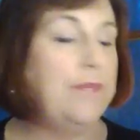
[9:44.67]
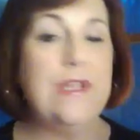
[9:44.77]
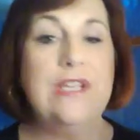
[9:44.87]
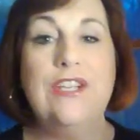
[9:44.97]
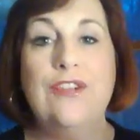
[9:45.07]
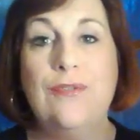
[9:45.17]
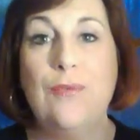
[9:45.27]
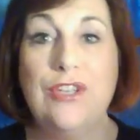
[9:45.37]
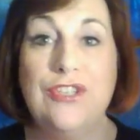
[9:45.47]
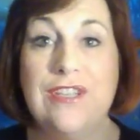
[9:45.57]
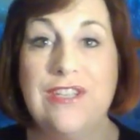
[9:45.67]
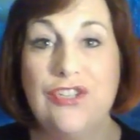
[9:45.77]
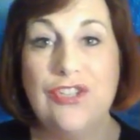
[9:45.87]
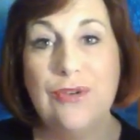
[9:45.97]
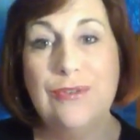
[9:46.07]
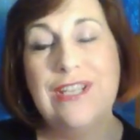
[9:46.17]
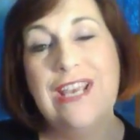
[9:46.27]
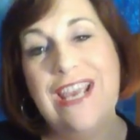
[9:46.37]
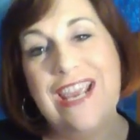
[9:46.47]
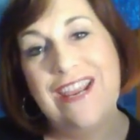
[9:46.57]
continue watching these shows,
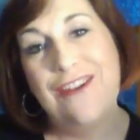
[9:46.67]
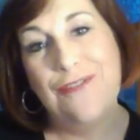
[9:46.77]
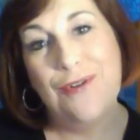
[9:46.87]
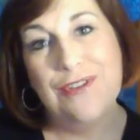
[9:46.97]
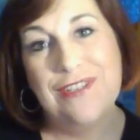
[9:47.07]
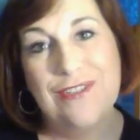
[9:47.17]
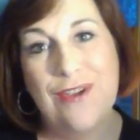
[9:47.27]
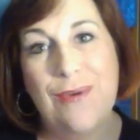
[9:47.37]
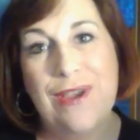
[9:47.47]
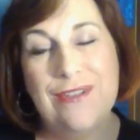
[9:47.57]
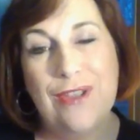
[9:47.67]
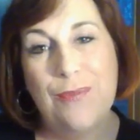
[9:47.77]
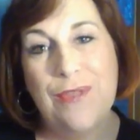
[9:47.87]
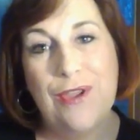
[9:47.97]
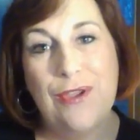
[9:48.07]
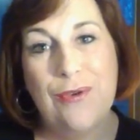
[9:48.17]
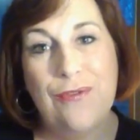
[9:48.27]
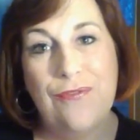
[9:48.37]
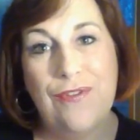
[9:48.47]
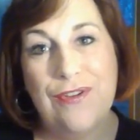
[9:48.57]
and of course, as always, I hope that you
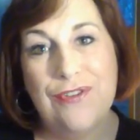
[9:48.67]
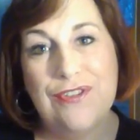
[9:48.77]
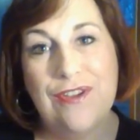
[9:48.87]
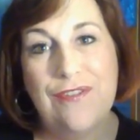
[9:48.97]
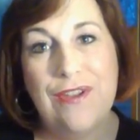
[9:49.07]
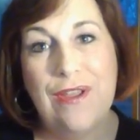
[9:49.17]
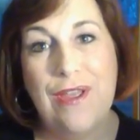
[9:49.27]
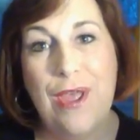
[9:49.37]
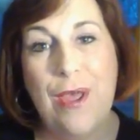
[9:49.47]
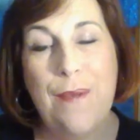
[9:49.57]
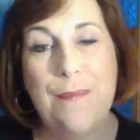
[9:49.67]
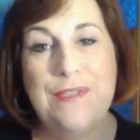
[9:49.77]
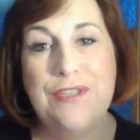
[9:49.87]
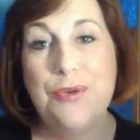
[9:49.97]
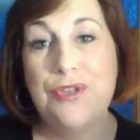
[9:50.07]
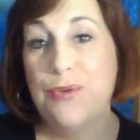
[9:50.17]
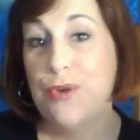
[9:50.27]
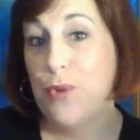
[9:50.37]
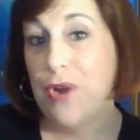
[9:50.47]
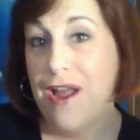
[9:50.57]
find yourself in a situation where you're
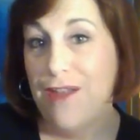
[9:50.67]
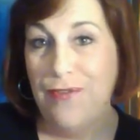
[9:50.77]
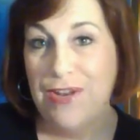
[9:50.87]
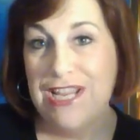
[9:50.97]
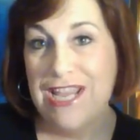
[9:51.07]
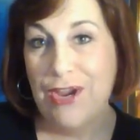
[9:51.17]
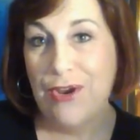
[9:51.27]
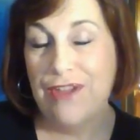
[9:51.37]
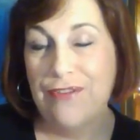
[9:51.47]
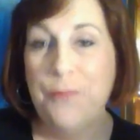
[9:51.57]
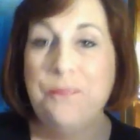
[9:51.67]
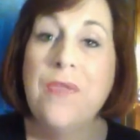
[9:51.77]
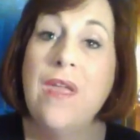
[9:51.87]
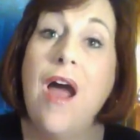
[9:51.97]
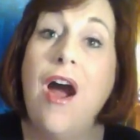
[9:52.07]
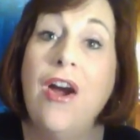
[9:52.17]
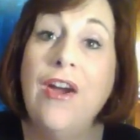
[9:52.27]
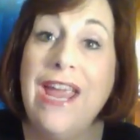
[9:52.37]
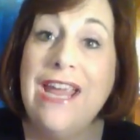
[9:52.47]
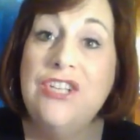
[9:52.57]
a more confident caregiver.
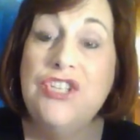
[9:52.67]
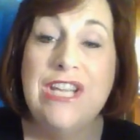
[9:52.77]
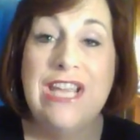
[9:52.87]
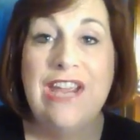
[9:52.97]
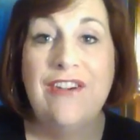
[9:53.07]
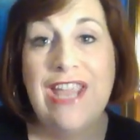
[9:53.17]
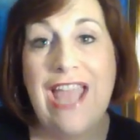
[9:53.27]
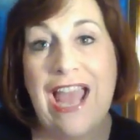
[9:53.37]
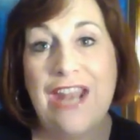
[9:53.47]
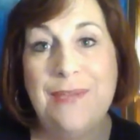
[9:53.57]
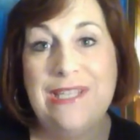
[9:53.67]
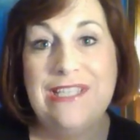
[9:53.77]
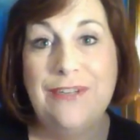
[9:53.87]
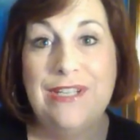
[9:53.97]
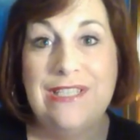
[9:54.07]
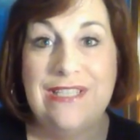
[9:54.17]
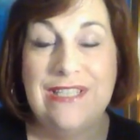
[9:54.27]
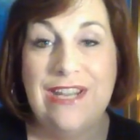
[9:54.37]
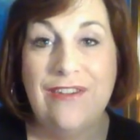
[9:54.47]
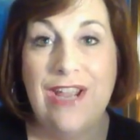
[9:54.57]
Our Aging Care Academy series is
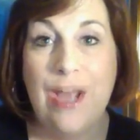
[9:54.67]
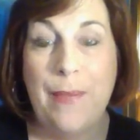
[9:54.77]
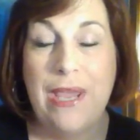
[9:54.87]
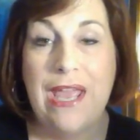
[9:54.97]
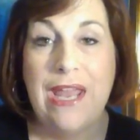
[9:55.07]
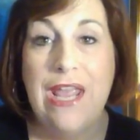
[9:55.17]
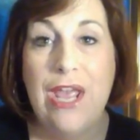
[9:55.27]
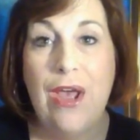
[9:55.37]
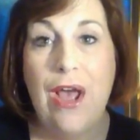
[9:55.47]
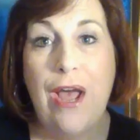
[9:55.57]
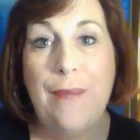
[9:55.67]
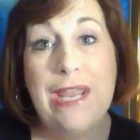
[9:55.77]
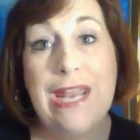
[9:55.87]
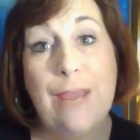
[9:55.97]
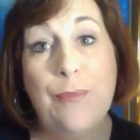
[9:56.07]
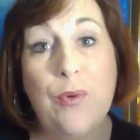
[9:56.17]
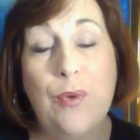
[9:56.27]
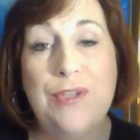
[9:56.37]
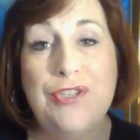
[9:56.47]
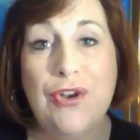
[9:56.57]
gearing up again. In April, we'll
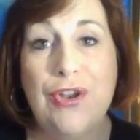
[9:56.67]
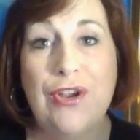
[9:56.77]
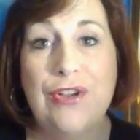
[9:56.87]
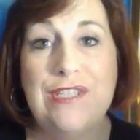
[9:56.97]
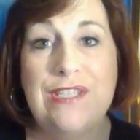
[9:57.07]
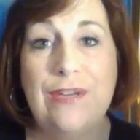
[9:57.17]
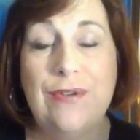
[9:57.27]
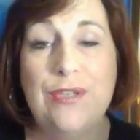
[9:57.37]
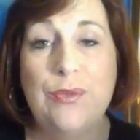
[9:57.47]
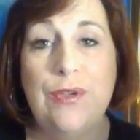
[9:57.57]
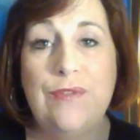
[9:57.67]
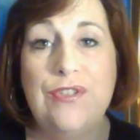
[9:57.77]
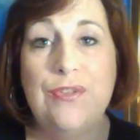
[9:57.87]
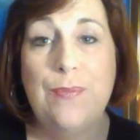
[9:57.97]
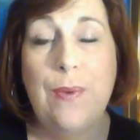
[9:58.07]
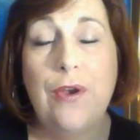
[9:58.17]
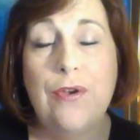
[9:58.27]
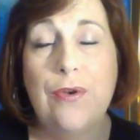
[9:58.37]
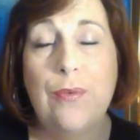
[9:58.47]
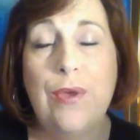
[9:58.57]
be starting our series. We've
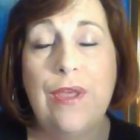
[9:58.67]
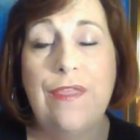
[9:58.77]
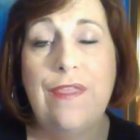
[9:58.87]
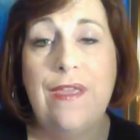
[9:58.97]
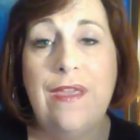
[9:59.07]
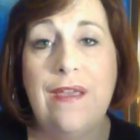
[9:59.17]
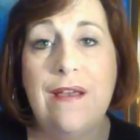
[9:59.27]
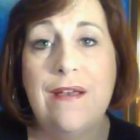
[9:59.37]
partnered with the